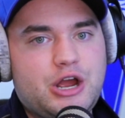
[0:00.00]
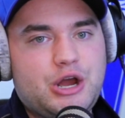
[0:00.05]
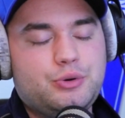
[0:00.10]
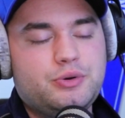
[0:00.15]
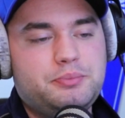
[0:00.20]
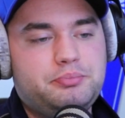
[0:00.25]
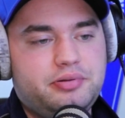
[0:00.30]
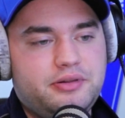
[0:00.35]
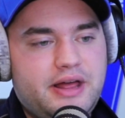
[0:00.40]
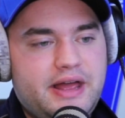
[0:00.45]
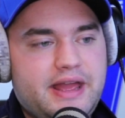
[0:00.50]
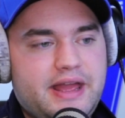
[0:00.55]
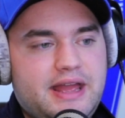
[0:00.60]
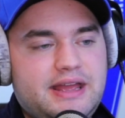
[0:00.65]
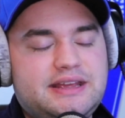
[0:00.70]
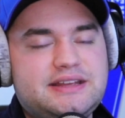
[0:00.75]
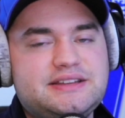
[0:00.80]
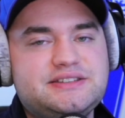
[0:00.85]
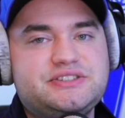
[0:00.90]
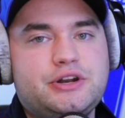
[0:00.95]
would play
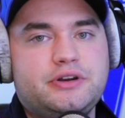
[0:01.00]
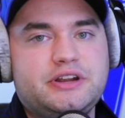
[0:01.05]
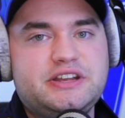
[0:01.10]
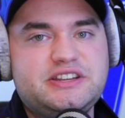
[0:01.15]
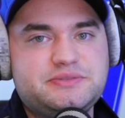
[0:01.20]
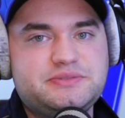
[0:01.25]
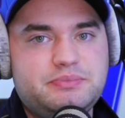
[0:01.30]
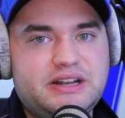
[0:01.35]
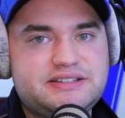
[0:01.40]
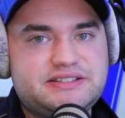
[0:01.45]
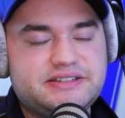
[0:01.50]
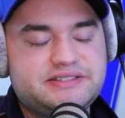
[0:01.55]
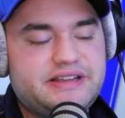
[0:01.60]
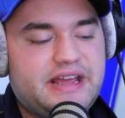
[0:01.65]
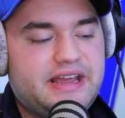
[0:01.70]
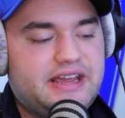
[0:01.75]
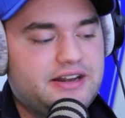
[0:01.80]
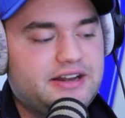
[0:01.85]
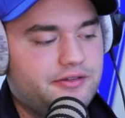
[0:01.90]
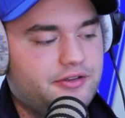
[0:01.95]
considering his minutes had
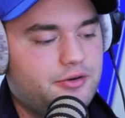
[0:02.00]
taken a little bit